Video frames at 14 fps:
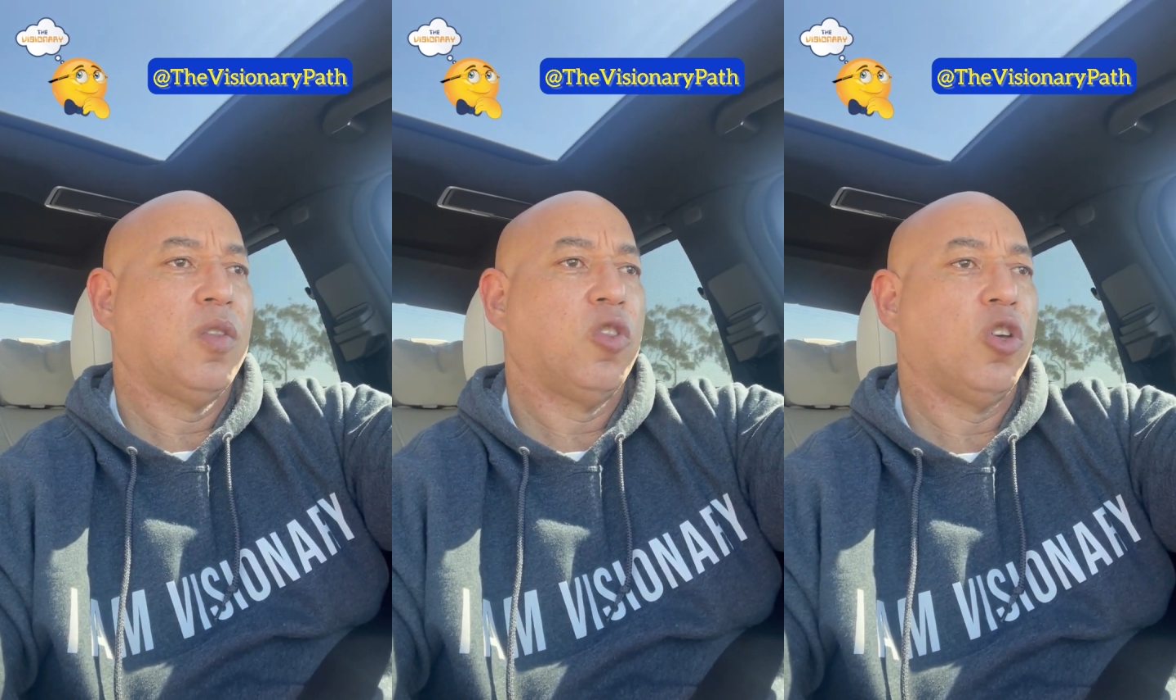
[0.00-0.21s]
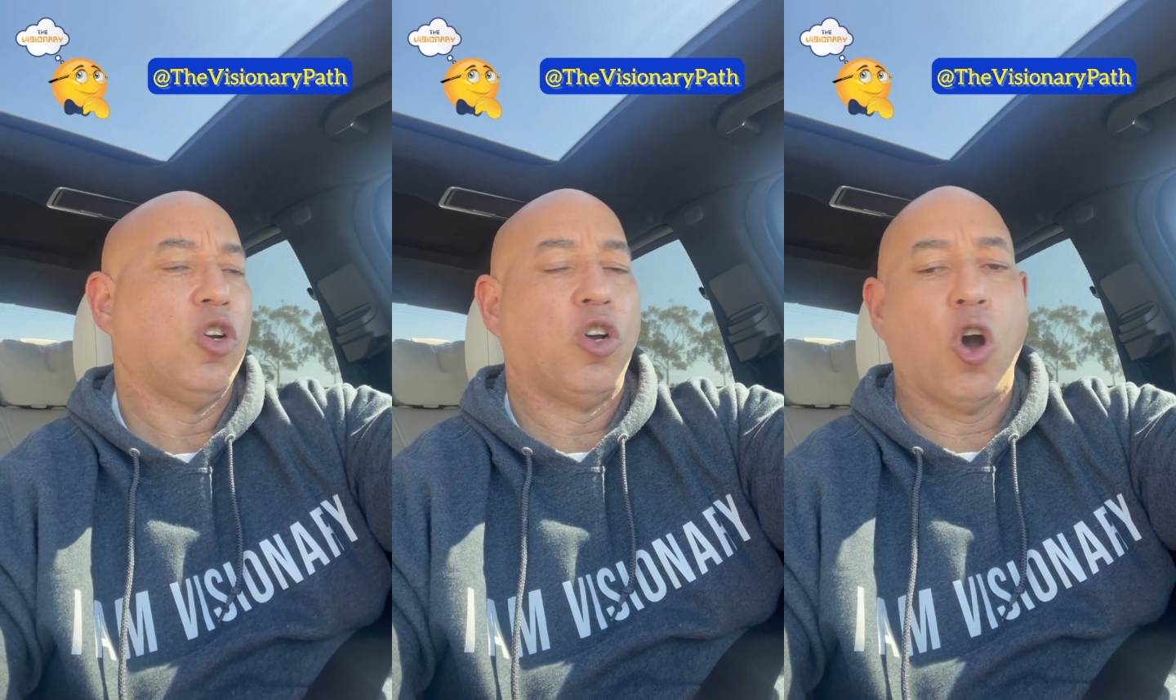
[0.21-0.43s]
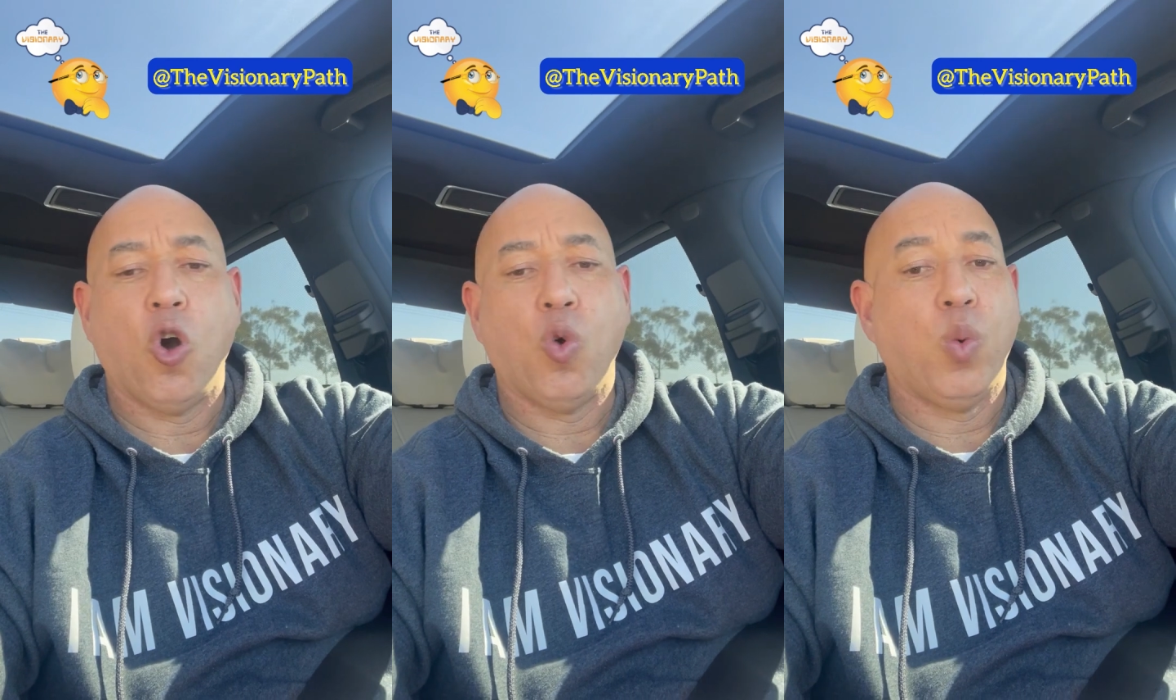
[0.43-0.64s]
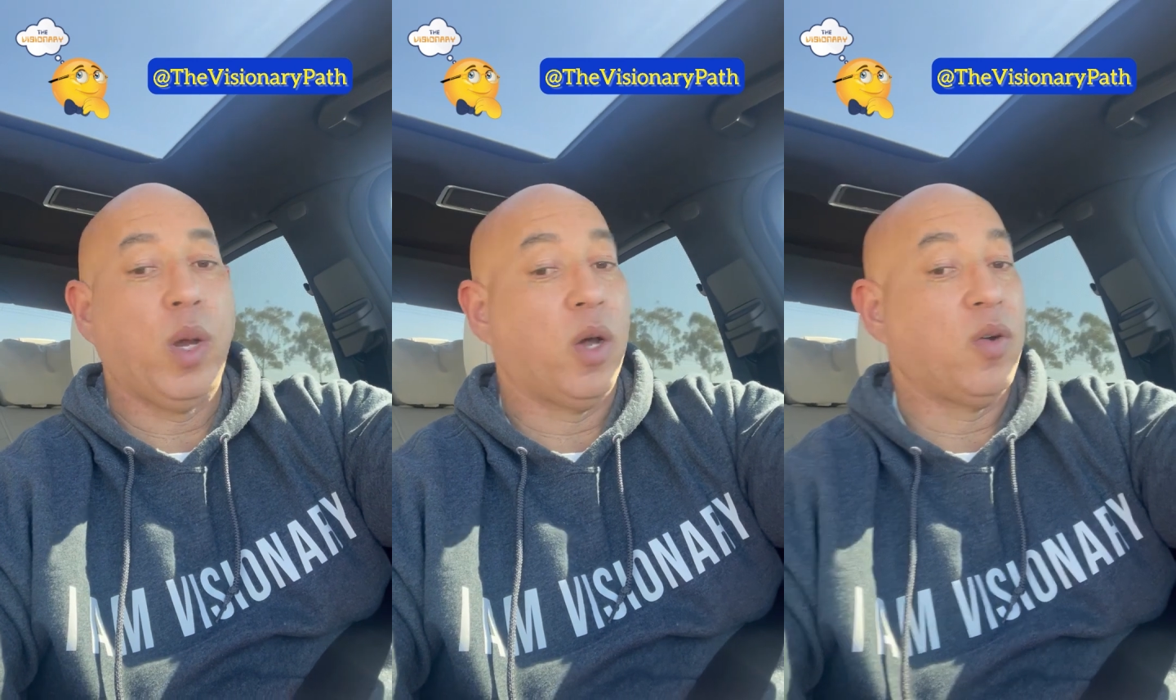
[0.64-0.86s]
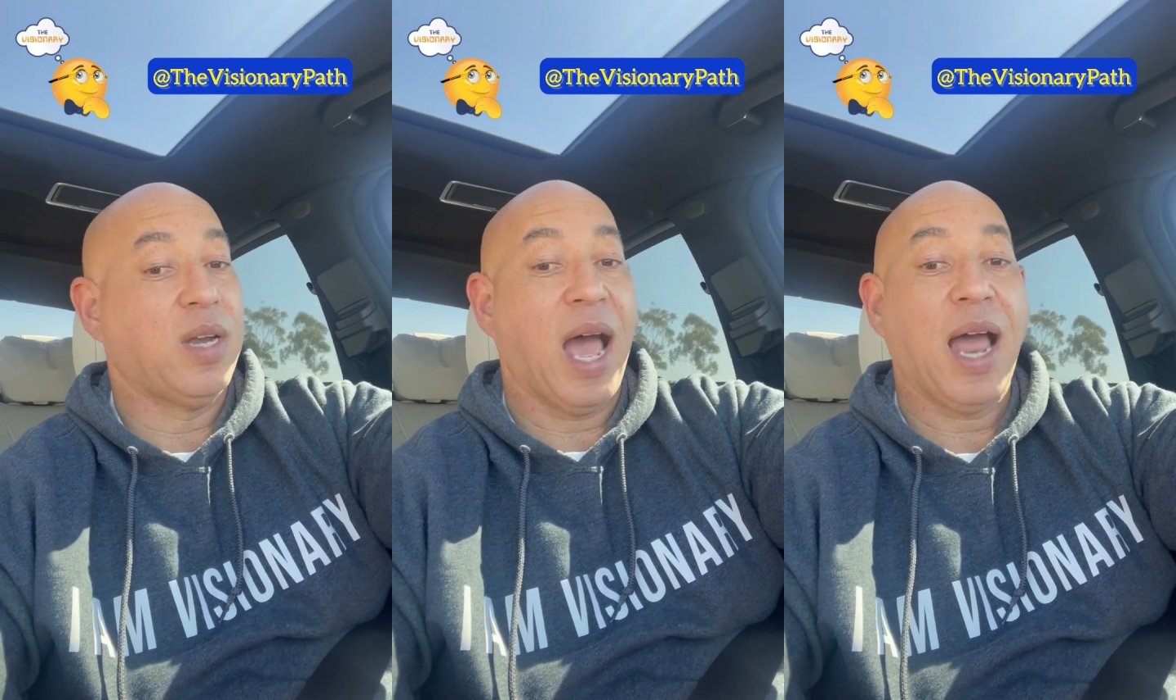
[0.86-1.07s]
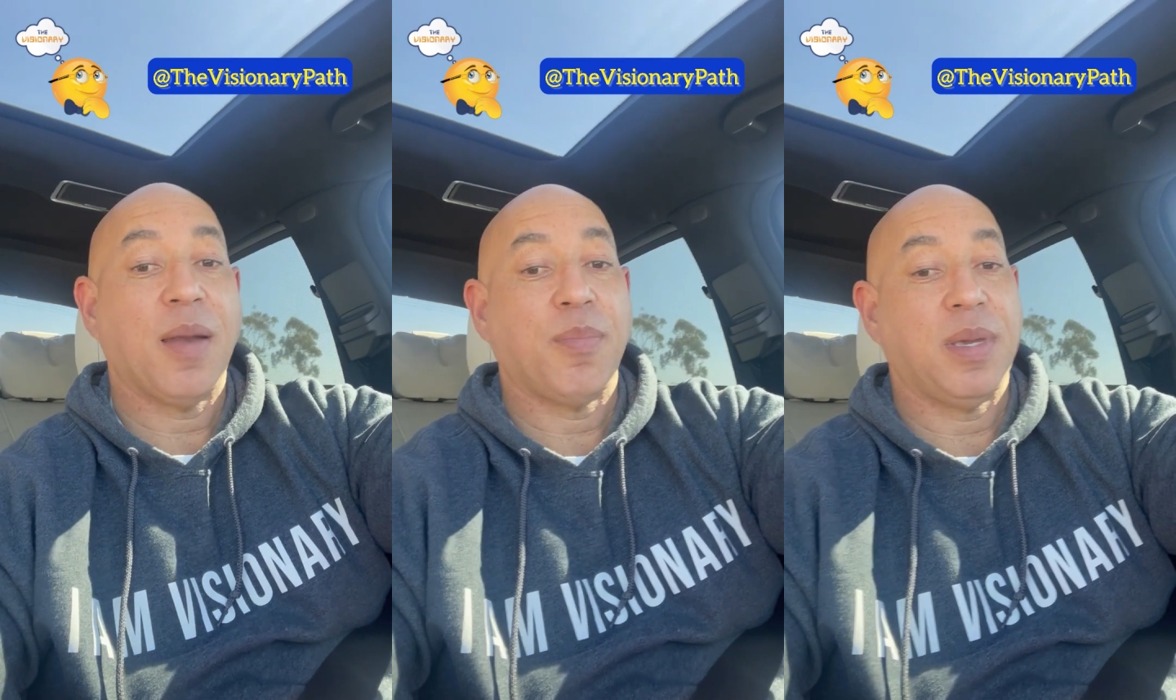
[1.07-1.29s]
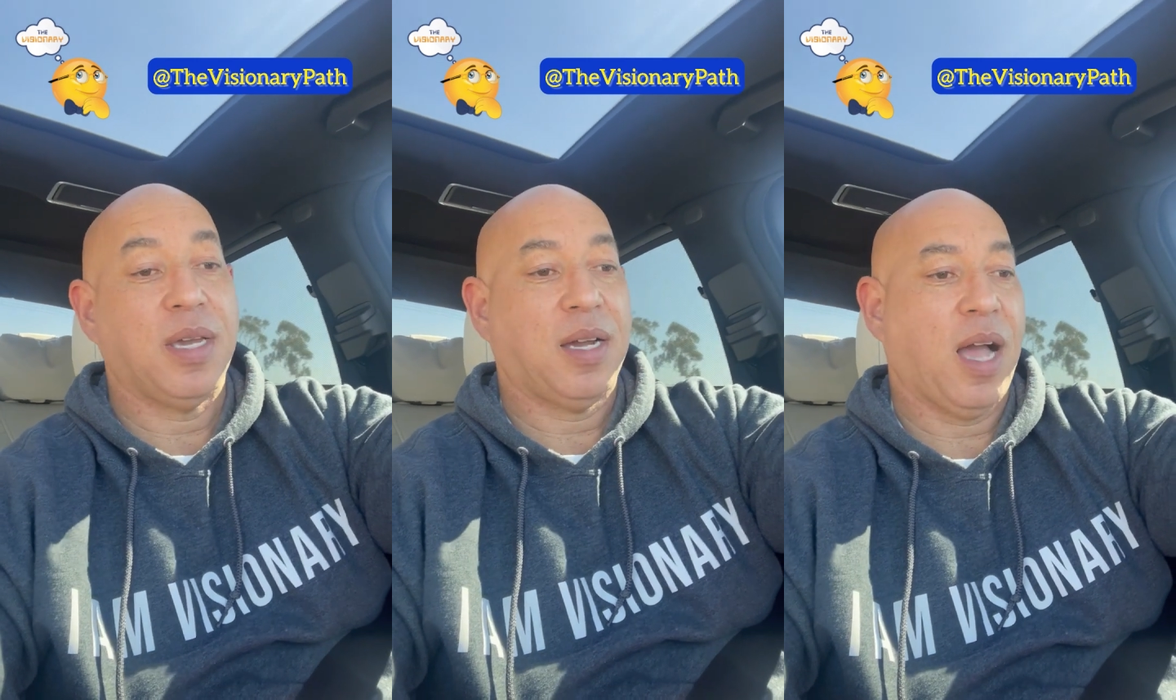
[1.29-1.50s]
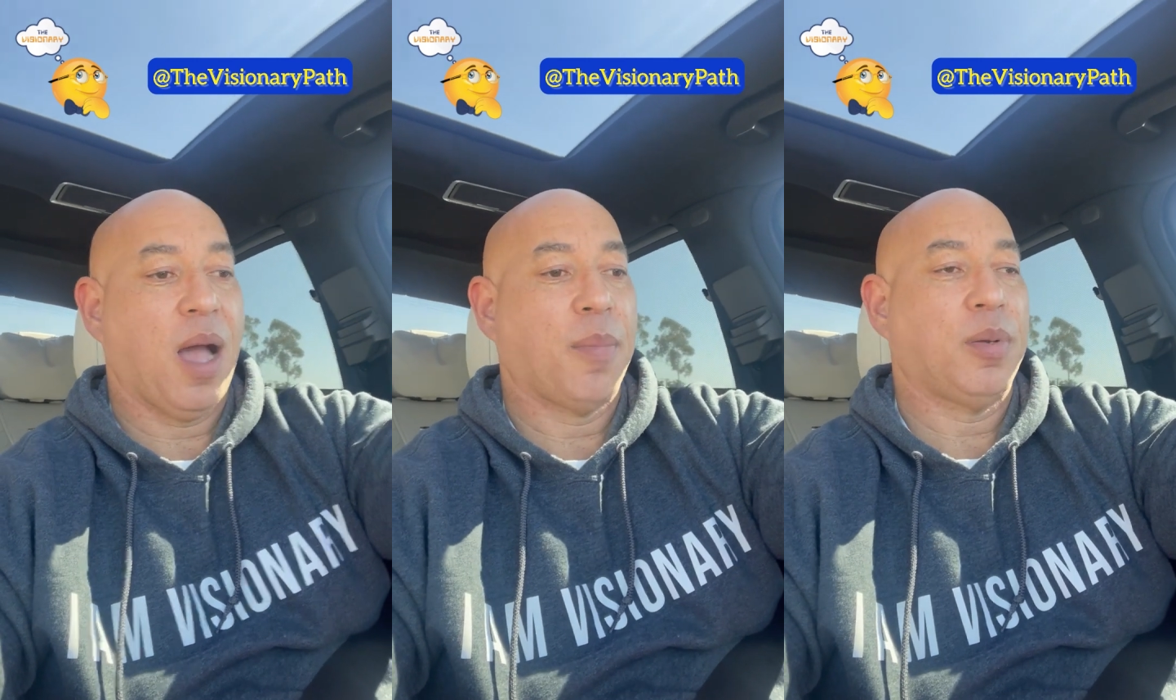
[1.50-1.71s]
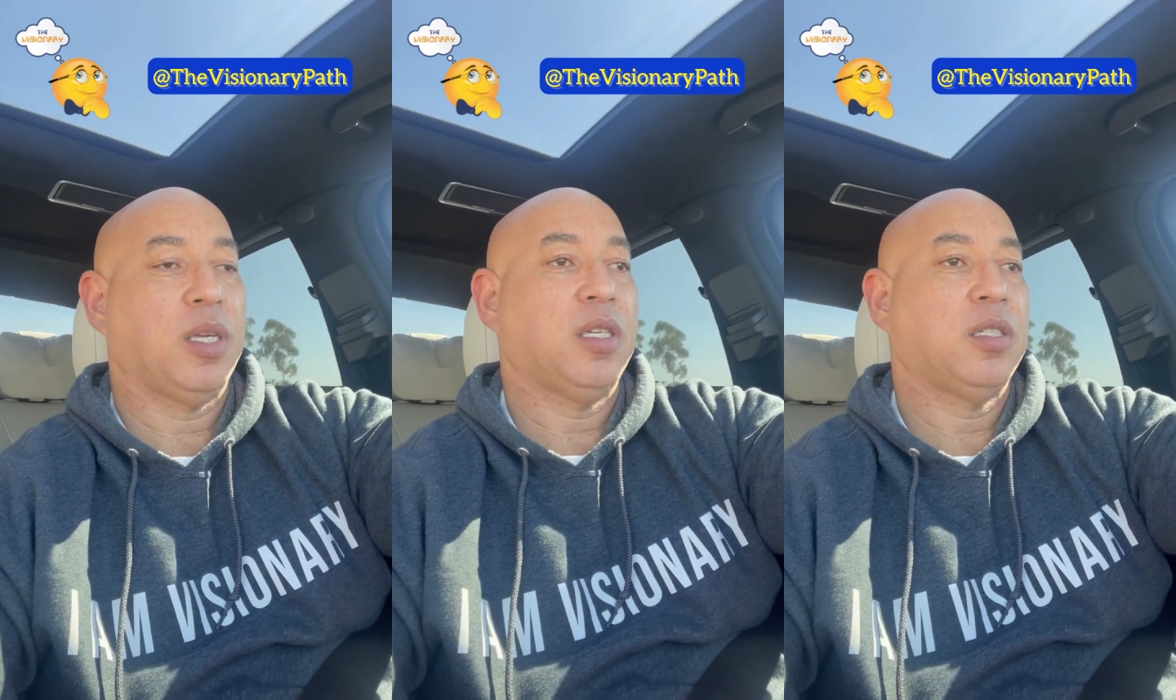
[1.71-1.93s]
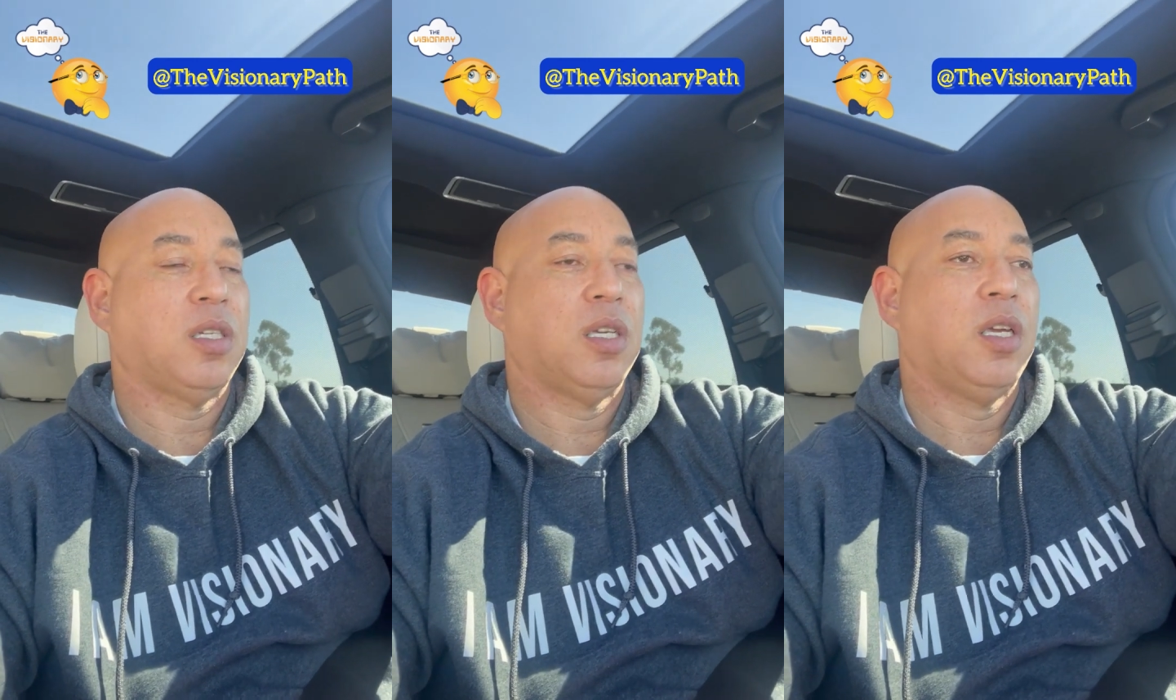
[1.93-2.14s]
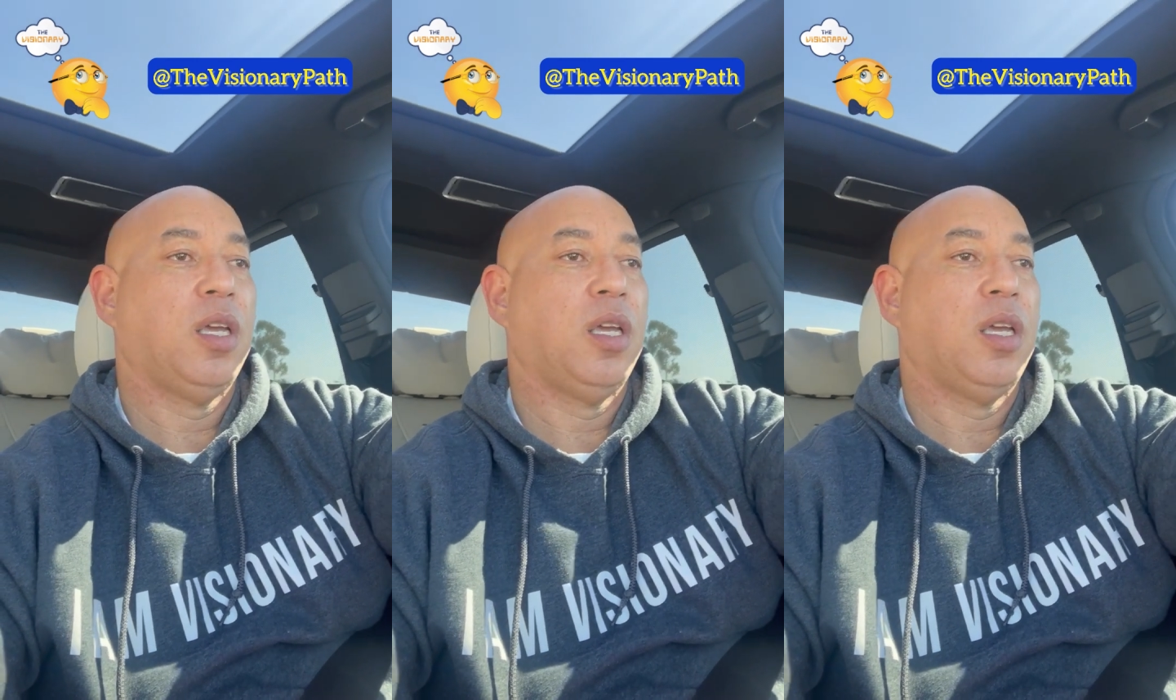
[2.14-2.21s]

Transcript: the goal will not be accomplished,